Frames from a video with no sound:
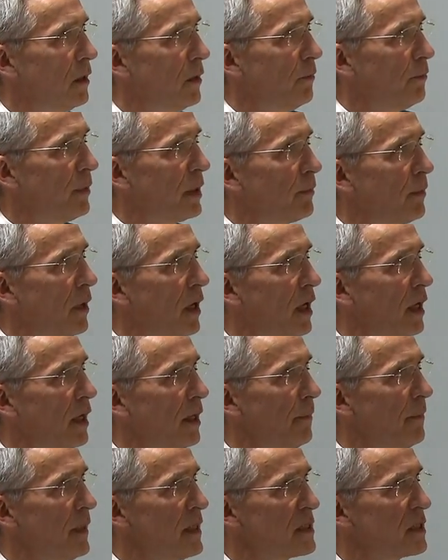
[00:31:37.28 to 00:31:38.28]
But my
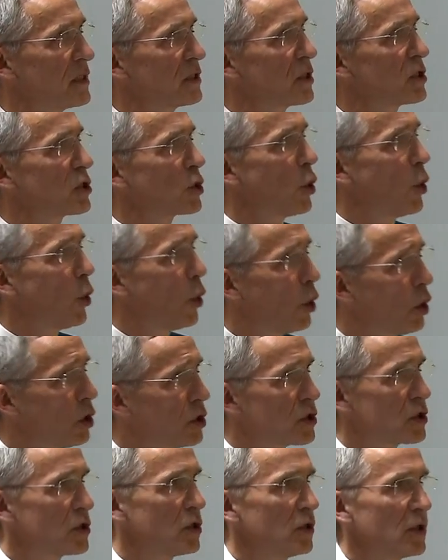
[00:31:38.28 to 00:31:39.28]
message is
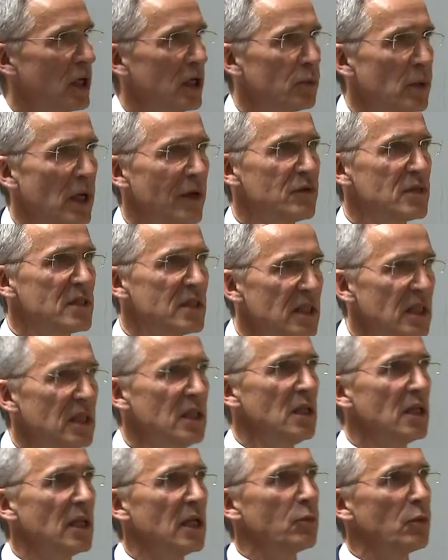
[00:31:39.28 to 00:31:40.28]
also that we have
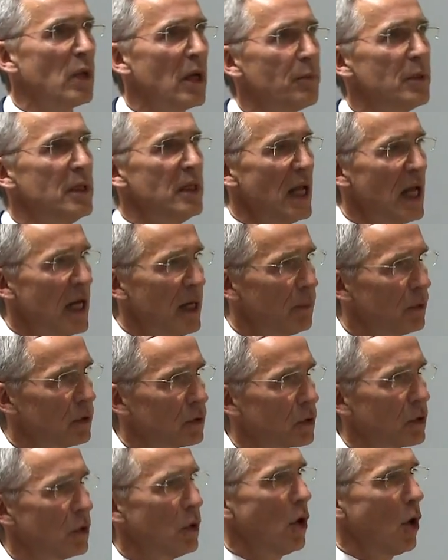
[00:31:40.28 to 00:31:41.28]
seen that we have been able
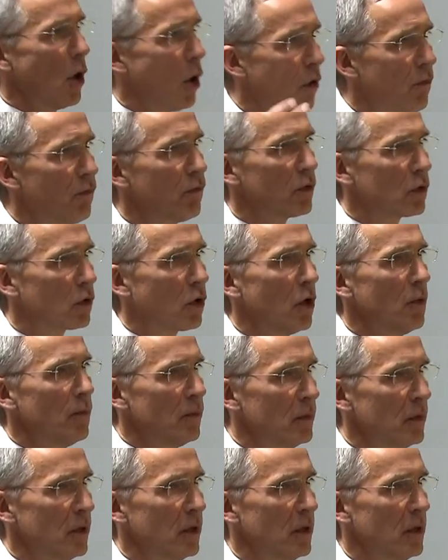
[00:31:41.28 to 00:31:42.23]
to overcome